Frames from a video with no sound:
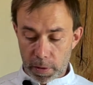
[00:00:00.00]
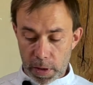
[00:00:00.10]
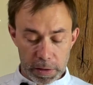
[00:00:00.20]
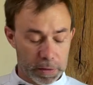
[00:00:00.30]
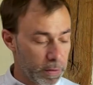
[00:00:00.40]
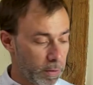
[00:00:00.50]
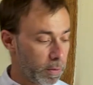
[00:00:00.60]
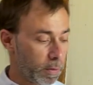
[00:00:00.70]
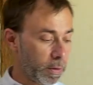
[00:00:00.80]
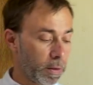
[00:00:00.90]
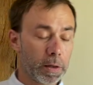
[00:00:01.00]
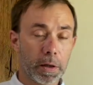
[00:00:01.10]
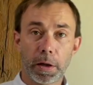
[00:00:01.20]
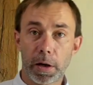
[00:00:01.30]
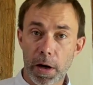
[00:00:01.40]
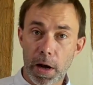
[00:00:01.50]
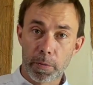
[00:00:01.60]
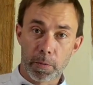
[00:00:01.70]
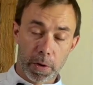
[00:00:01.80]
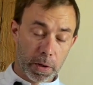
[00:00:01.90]
acid in
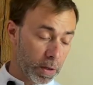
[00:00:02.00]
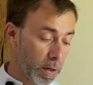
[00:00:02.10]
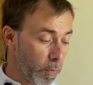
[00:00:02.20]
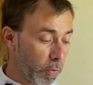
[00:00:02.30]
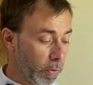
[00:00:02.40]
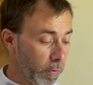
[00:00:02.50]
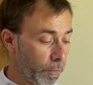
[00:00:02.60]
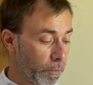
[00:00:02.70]
lime and lemon.